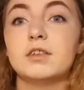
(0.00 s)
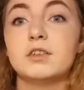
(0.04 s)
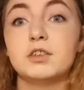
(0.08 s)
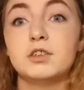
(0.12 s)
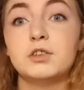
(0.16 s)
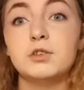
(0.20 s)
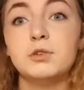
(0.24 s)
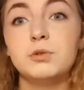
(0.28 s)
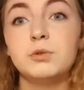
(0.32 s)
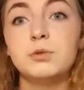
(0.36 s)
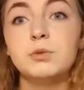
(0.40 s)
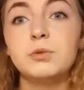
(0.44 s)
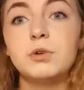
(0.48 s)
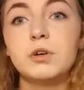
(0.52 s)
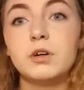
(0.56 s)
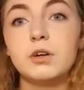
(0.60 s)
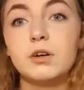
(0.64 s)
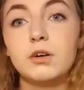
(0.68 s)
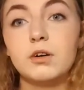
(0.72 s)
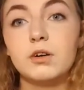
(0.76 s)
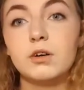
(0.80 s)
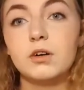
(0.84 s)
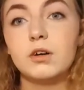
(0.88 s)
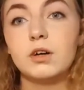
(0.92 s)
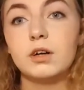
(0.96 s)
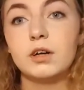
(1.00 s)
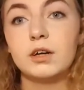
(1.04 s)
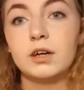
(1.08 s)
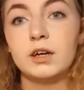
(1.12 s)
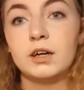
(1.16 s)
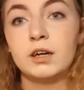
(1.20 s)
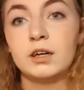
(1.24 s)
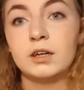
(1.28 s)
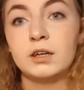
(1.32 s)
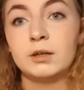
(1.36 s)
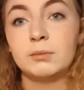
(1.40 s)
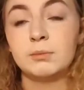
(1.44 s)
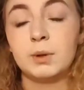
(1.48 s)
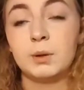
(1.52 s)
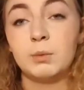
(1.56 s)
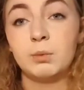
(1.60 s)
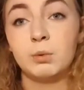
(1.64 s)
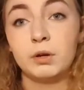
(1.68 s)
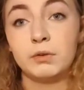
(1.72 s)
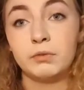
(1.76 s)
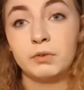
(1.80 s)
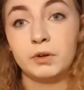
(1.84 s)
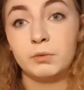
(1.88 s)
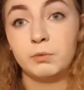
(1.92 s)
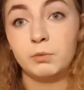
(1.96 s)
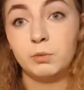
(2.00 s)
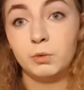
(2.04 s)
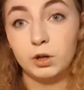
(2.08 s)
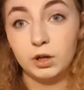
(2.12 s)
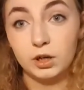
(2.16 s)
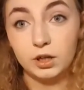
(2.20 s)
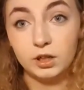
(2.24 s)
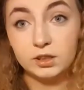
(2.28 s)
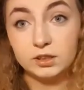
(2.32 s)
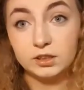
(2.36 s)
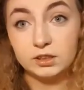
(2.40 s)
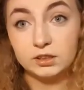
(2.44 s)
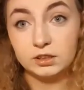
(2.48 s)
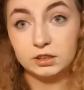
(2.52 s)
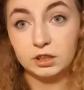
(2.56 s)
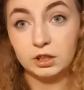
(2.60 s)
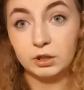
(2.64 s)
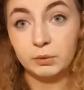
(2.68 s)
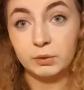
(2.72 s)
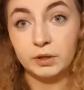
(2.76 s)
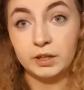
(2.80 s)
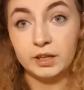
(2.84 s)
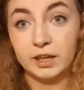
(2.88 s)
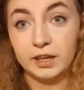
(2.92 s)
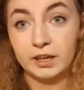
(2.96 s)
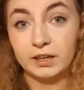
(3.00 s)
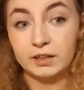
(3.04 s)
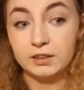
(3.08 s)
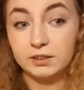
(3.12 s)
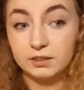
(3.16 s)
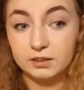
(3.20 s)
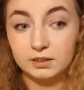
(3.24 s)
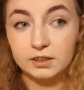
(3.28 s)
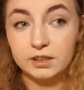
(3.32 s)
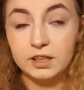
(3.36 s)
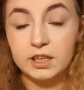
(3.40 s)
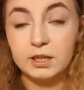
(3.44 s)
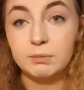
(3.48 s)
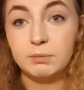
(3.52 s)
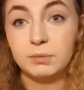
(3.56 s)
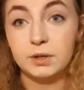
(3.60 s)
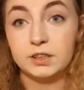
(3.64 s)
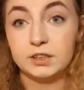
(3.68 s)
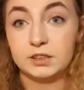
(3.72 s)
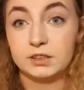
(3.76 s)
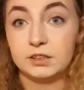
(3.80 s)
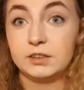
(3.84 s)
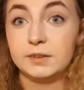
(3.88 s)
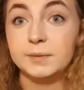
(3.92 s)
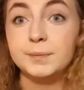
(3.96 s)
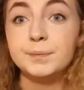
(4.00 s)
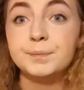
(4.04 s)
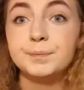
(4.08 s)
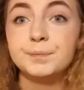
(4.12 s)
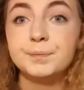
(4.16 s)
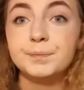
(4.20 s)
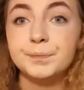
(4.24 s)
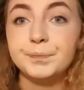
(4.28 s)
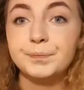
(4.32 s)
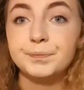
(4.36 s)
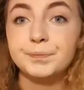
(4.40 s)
Two, my boyfriend works, so he can't keep my son.